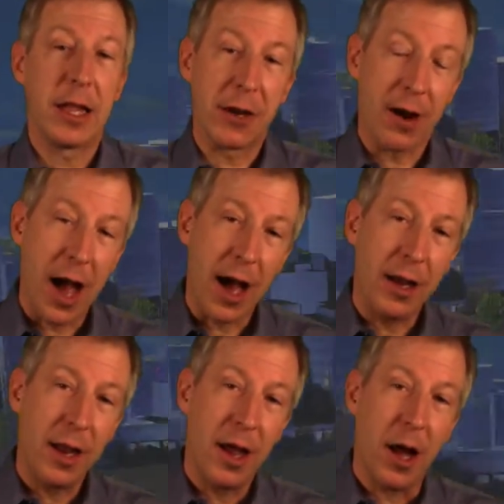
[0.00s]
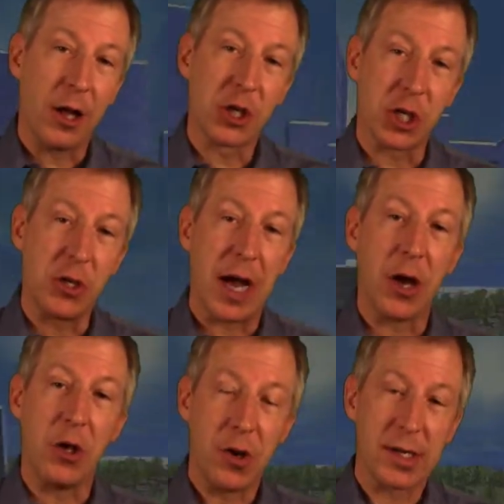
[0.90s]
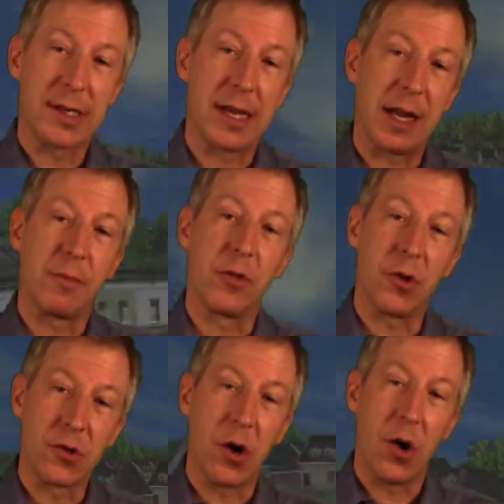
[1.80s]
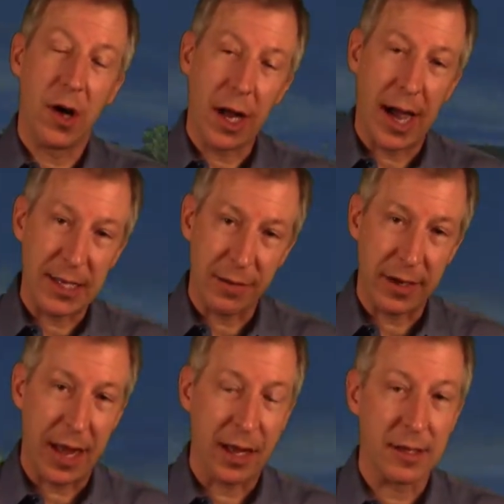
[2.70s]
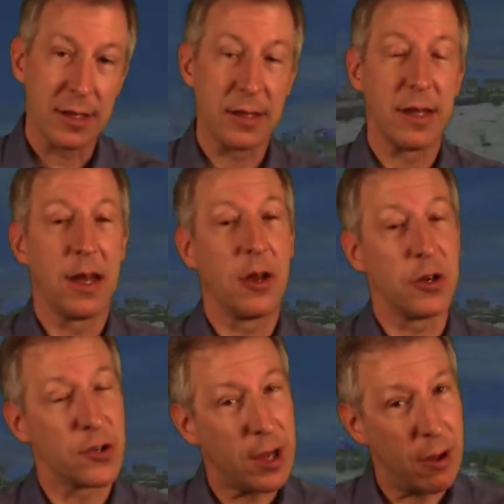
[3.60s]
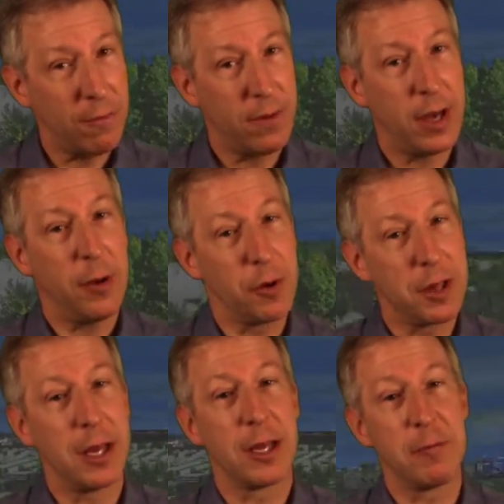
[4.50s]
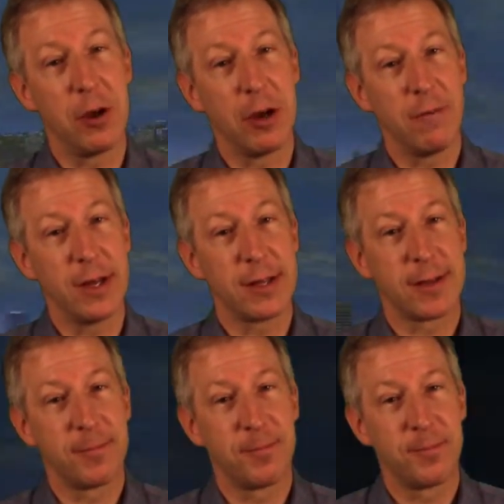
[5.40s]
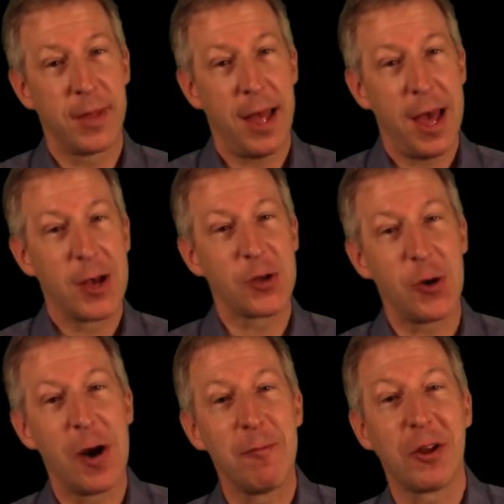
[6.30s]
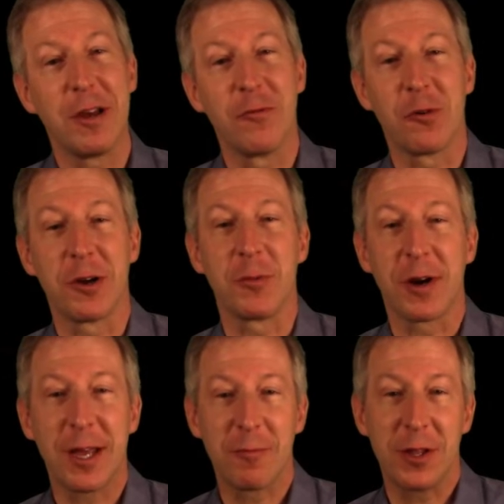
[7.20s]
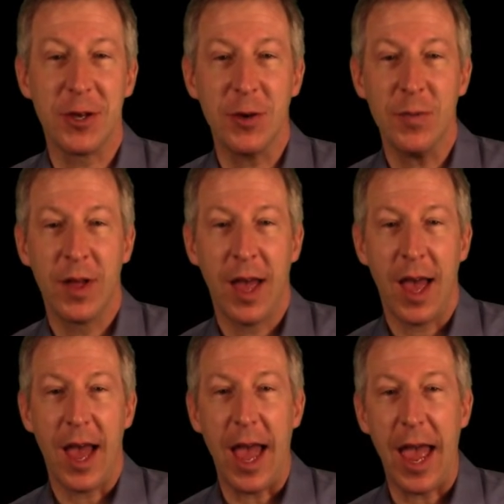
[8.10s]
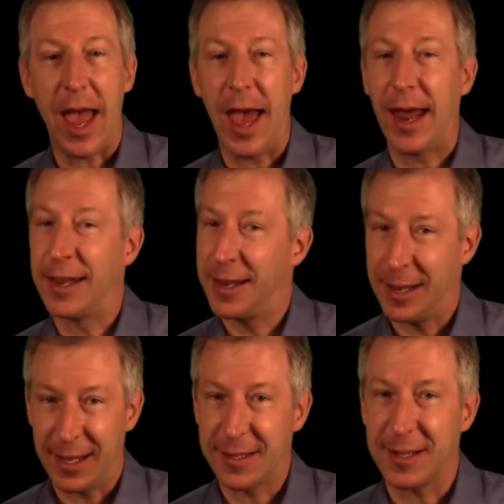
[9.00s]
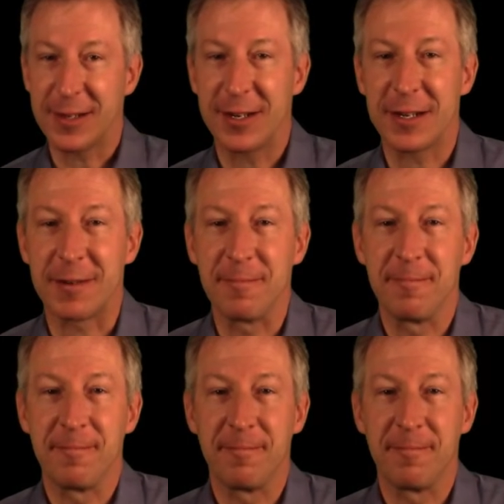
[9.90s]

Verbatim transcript: Later on, I'll show you how you can set up those kinds of analysis yourself within Community Viz. So I'm looking forward to working with you and let's get started.